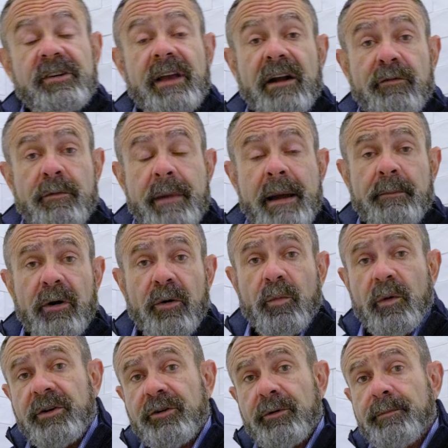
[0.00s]
you got to remember,
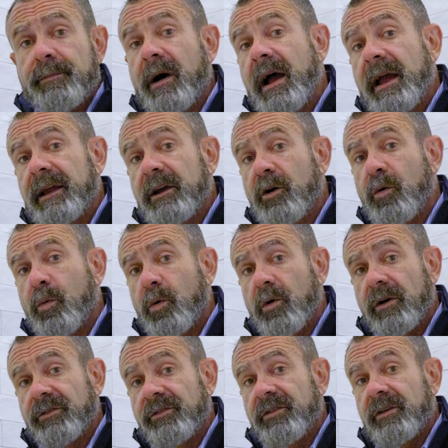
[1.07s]
when you're buying
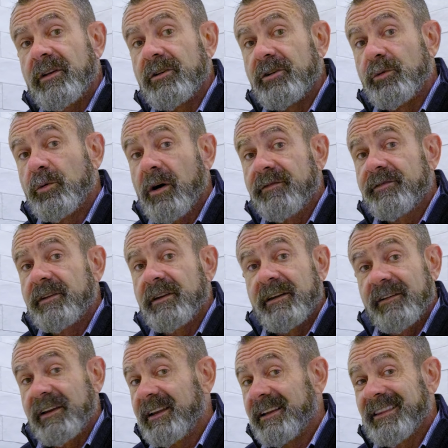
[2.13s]
quartz, you often,
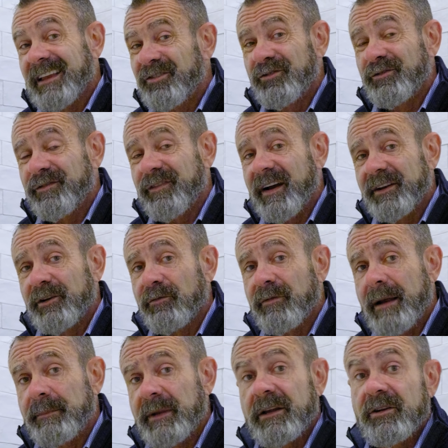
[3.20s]
unless you find a
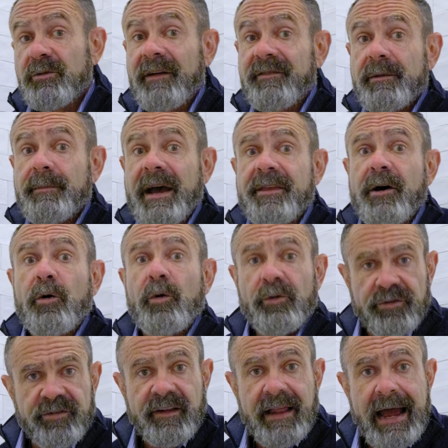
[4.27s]
remnant, you have to buy the whole
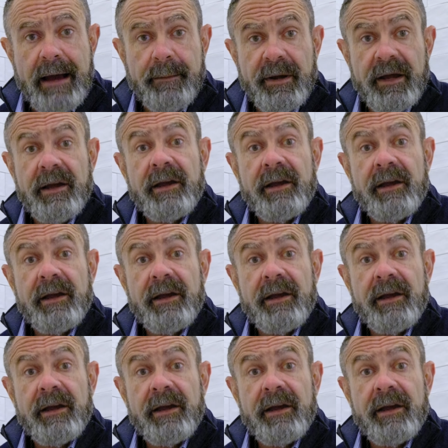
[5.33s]
slab.